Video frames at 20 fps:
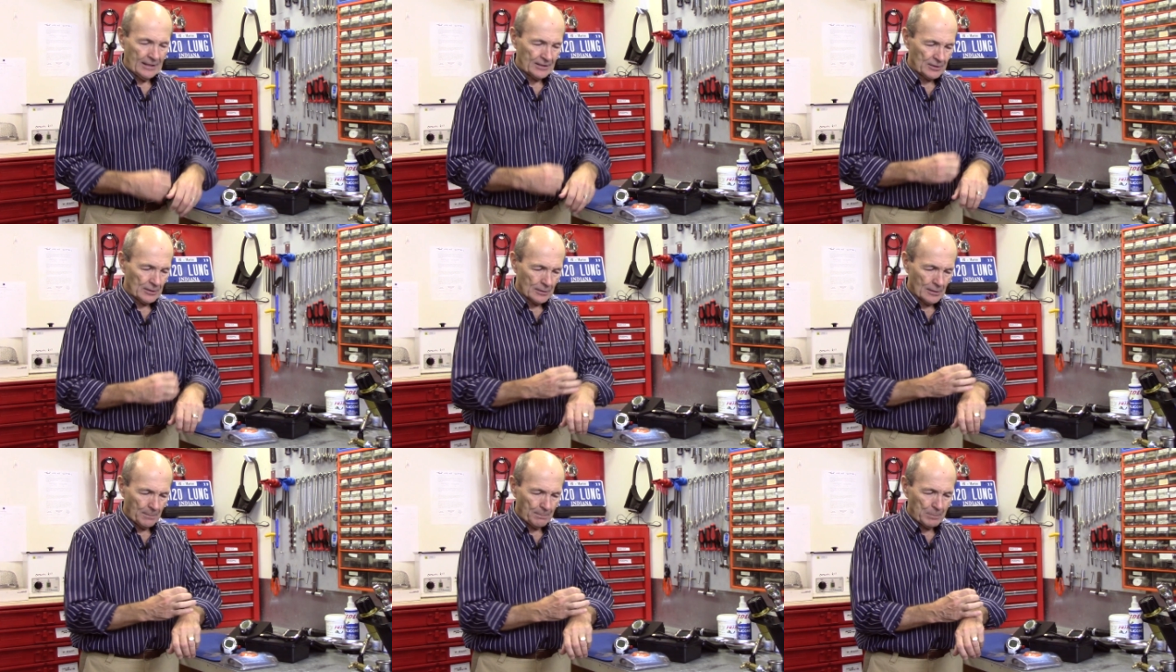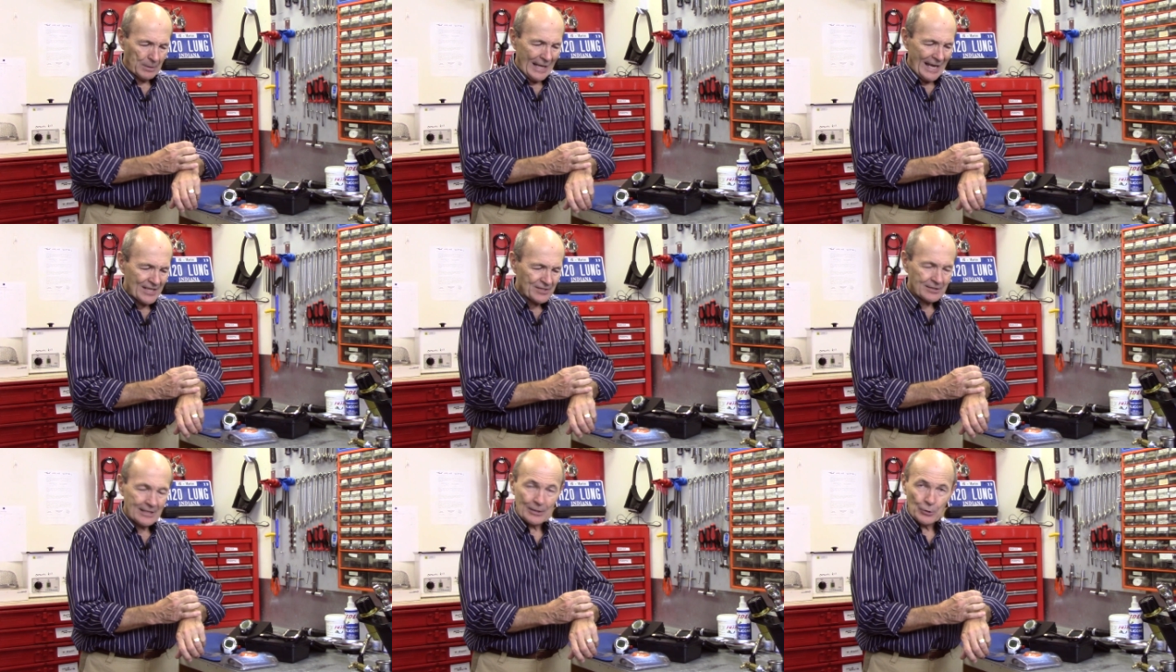It's a little
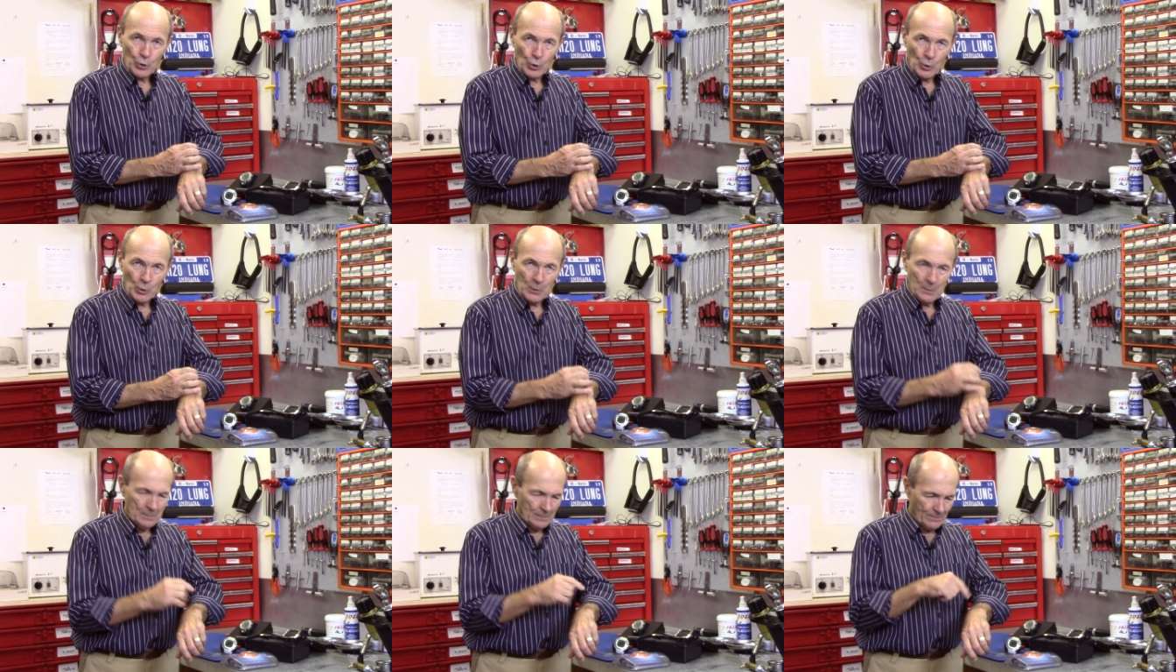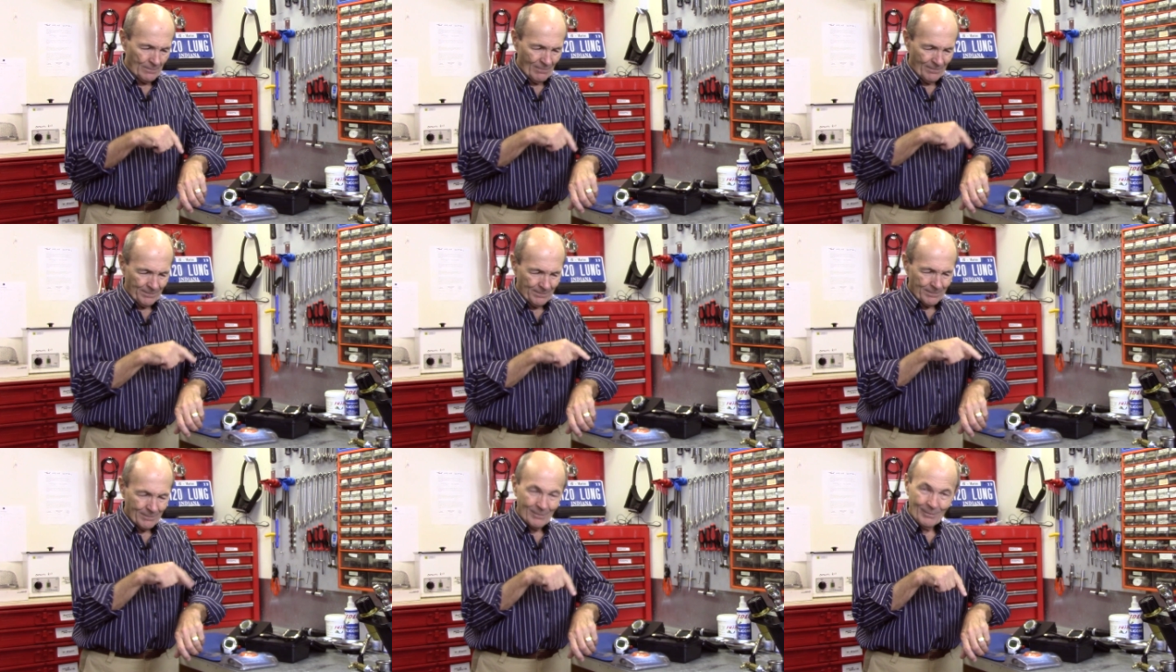plastic tube,
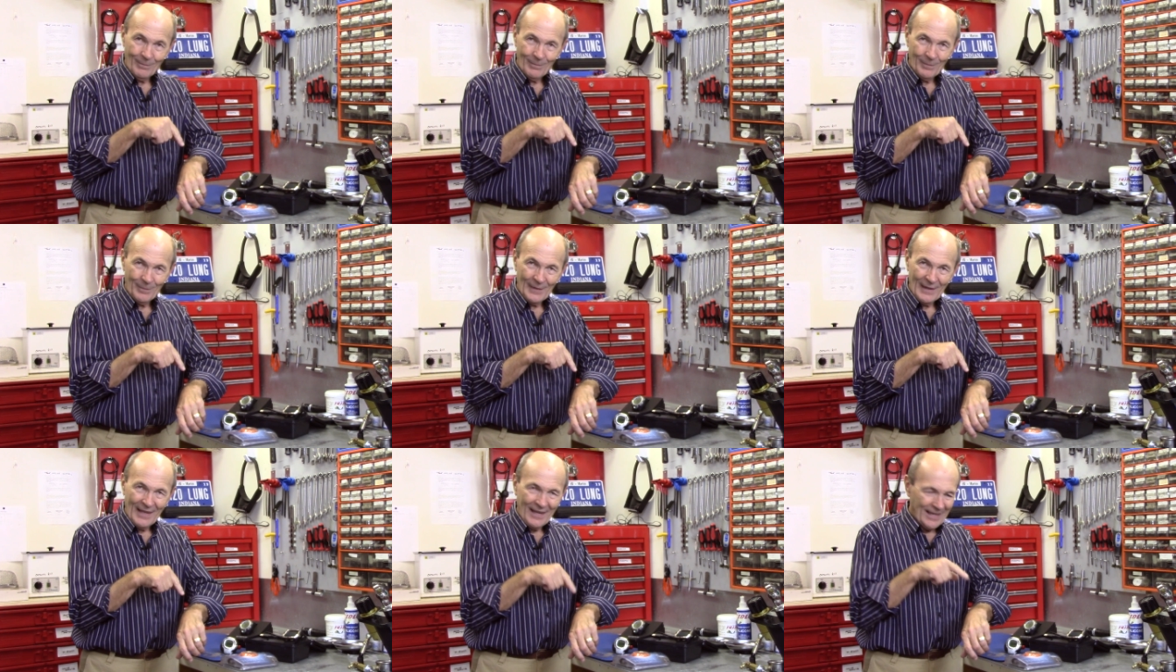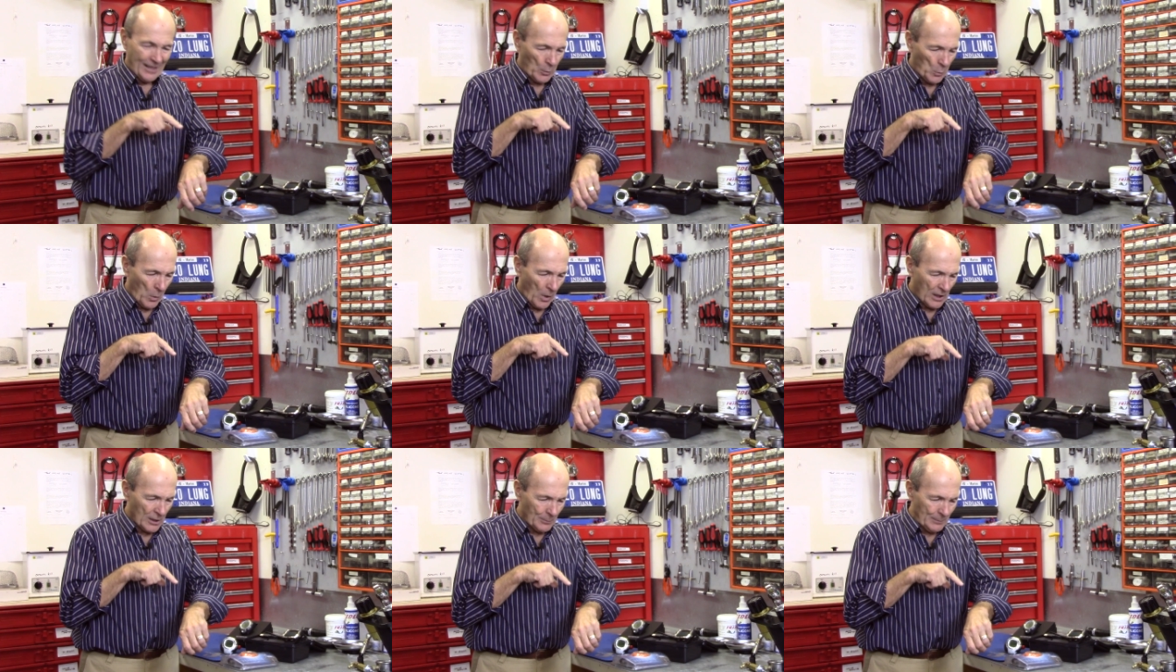
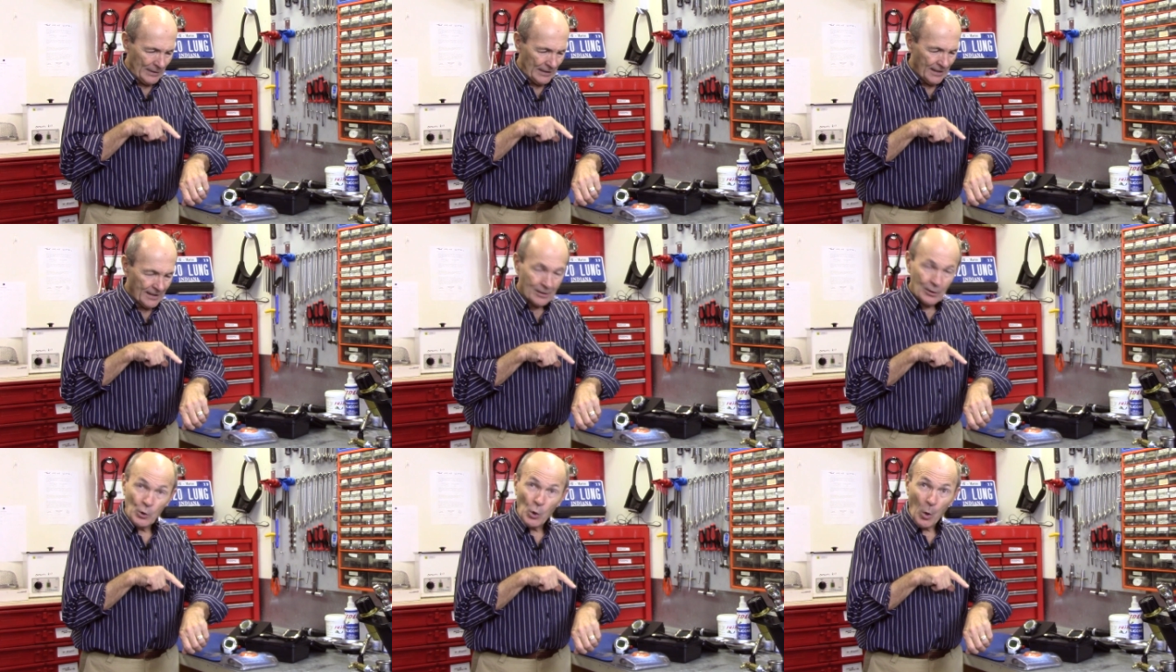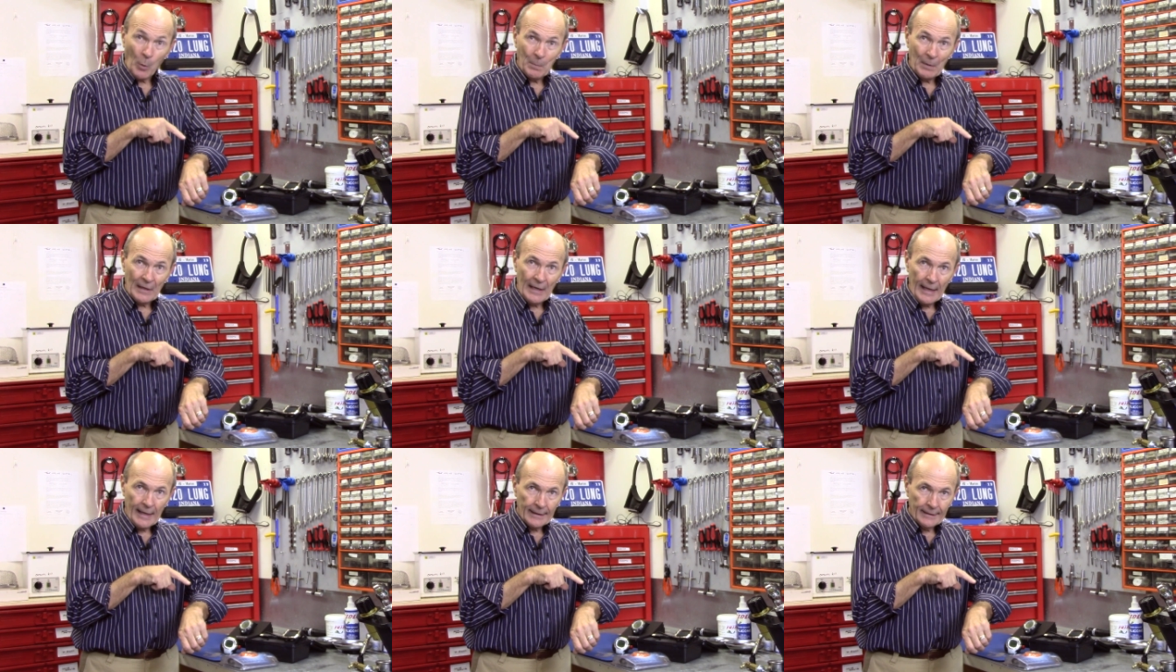and water went in the
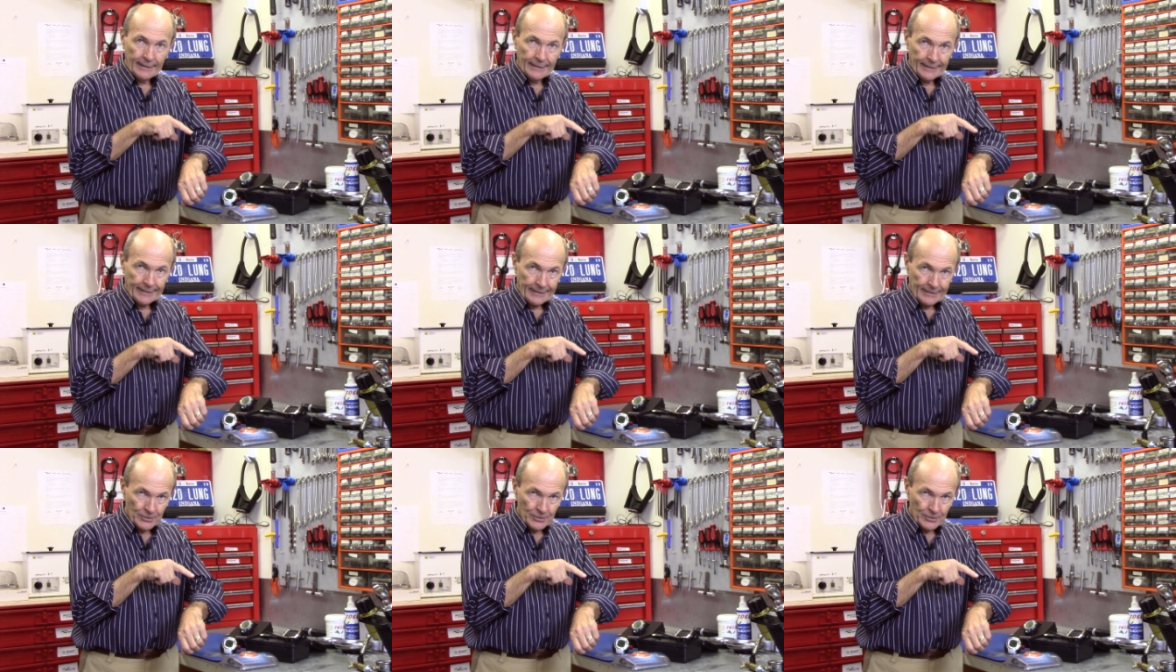open end